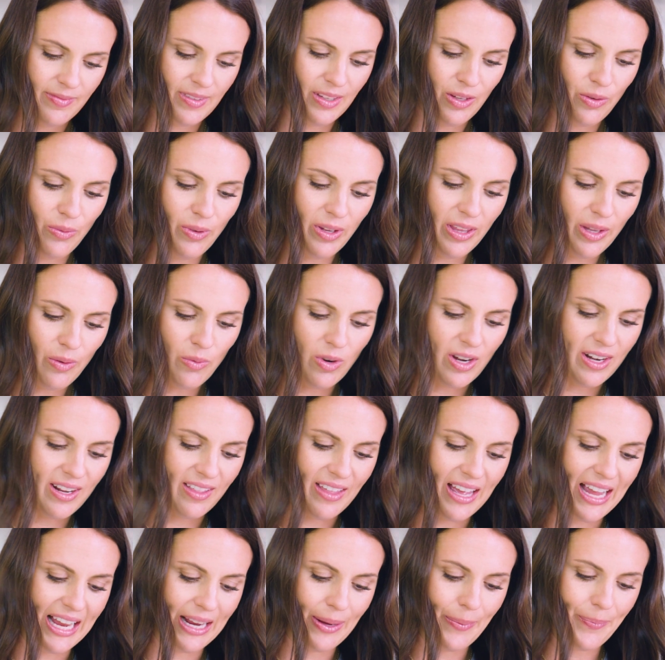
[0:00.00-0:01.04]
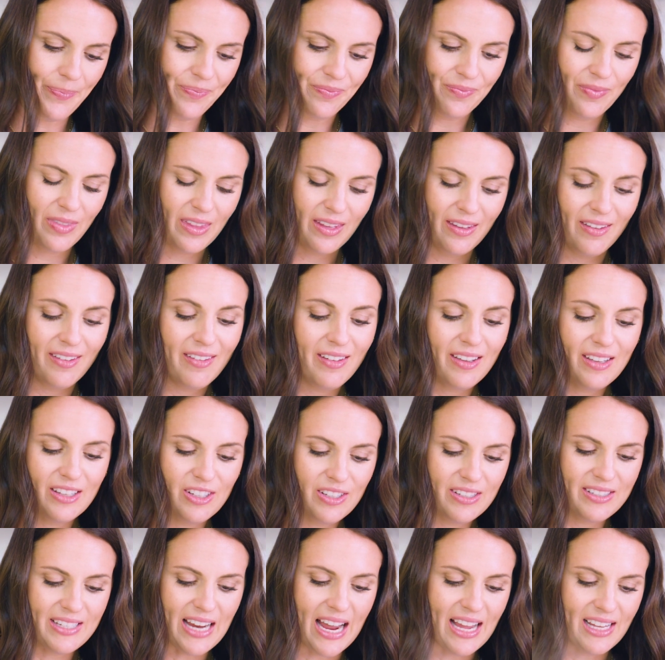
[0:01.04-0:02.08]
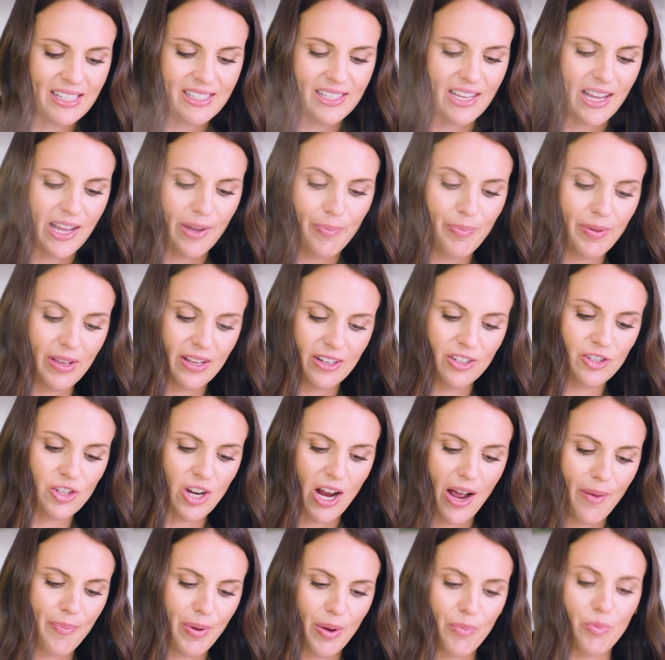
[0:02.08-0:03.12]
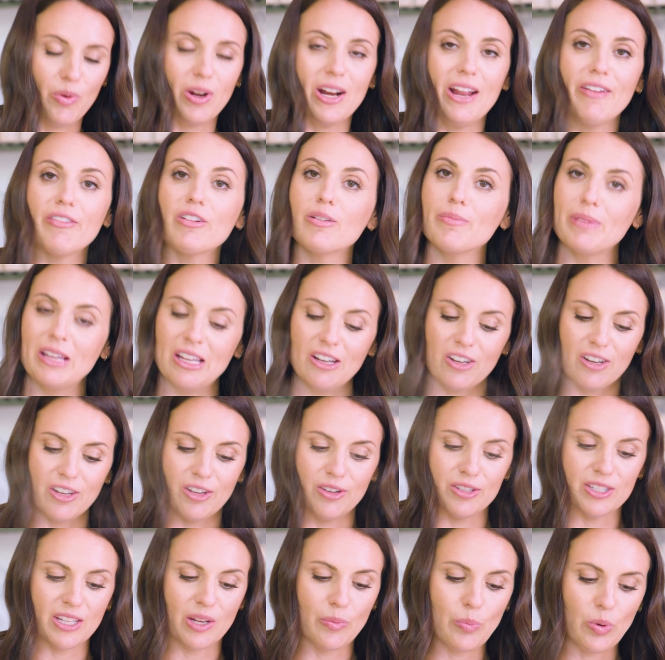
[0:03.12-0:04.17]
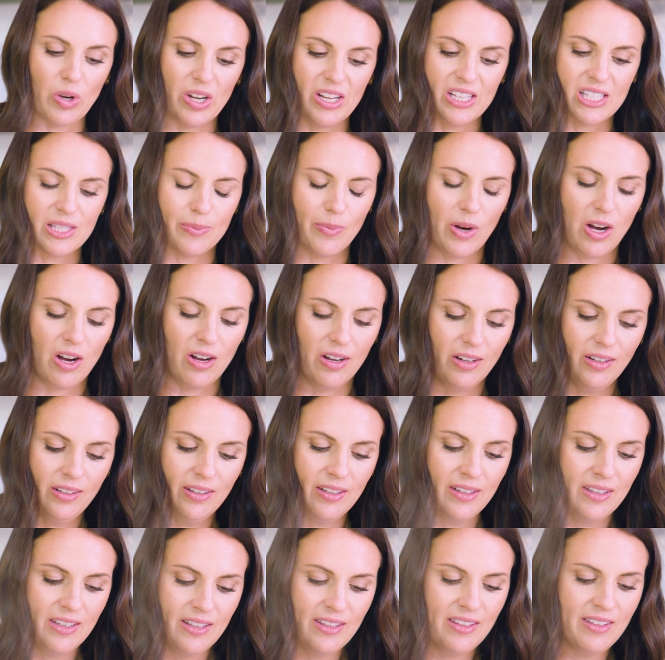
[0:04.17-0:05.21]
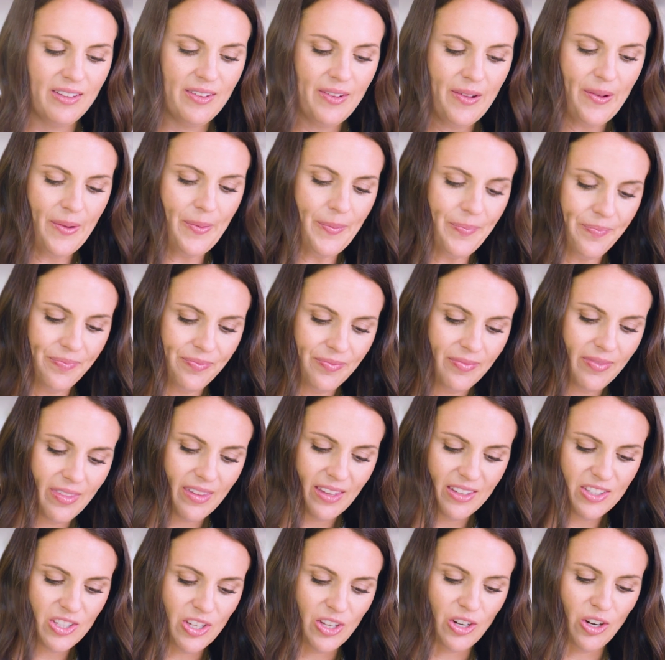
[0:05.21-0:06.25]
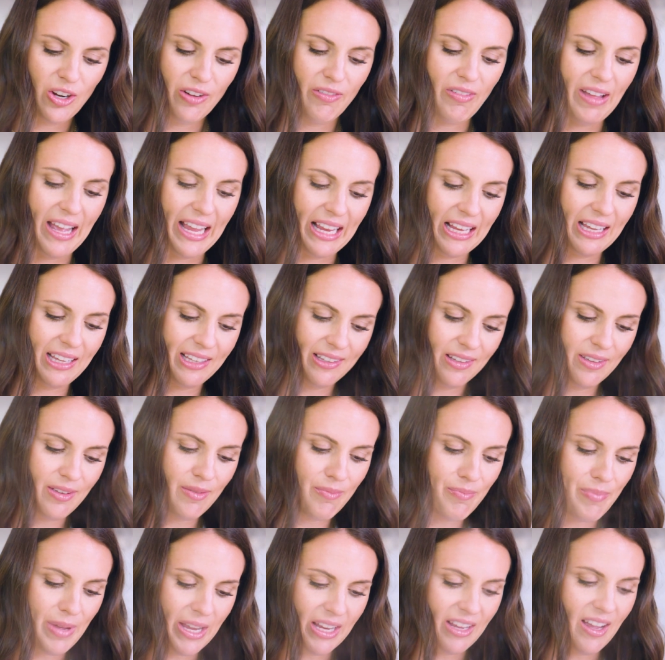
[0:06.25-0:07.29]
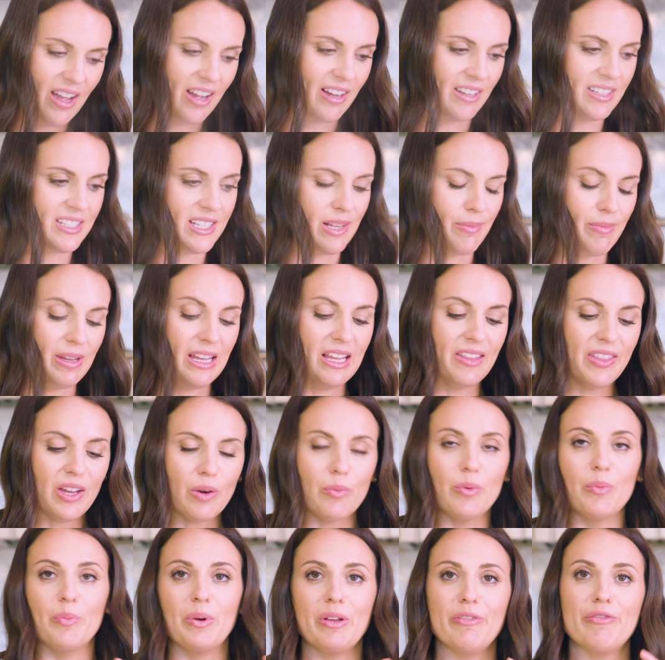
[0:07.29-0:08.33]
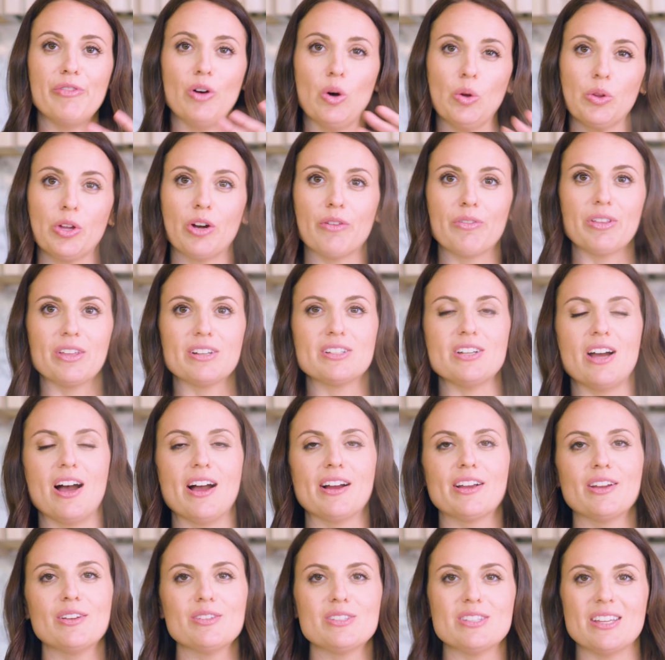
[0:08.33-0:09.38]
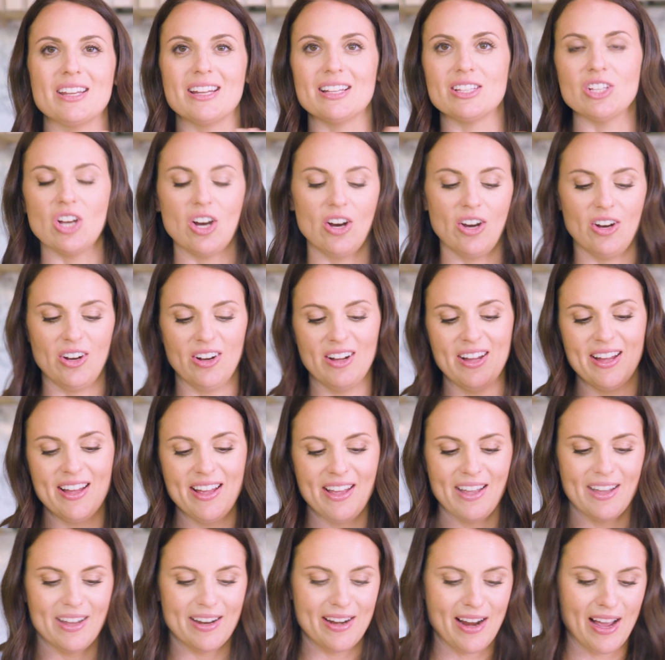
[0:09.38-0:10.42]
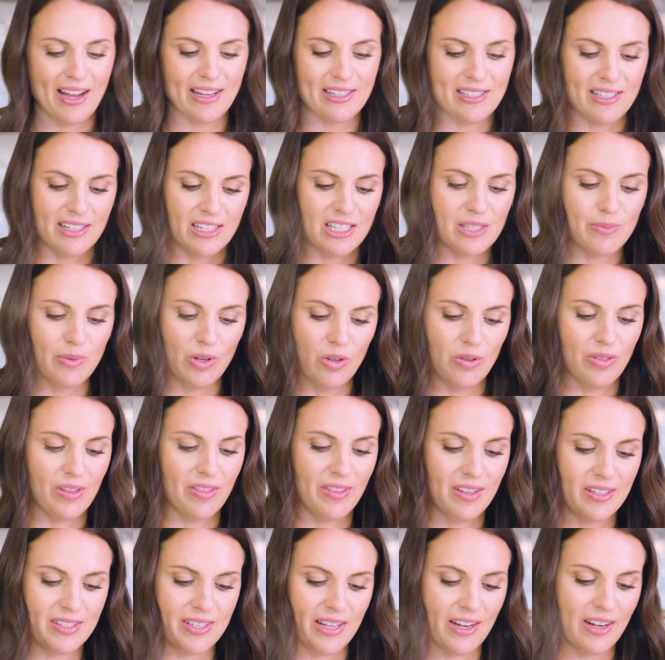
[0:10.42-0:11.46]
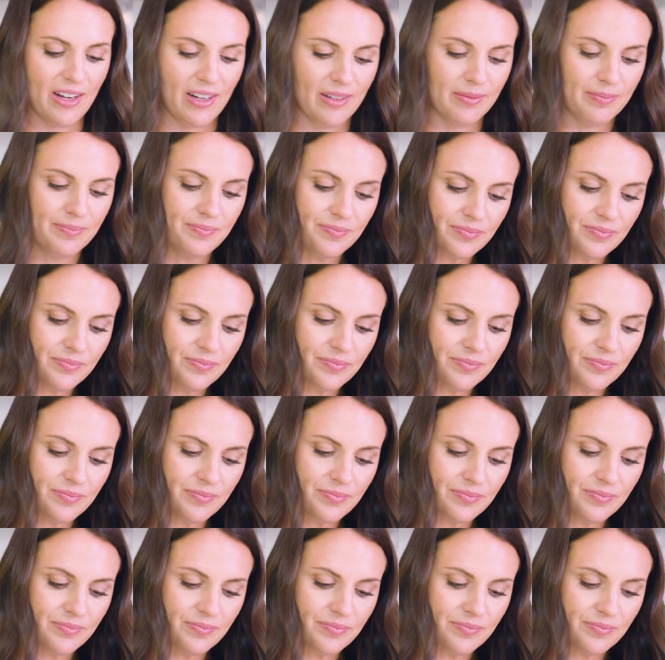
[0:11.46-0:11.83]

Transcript: You really wanna like dice up and chop up whatever meat you're using pretty small, so you don't have like big hunks of meat in there when we fold over the tacos, that it's all nice and smooth in the center.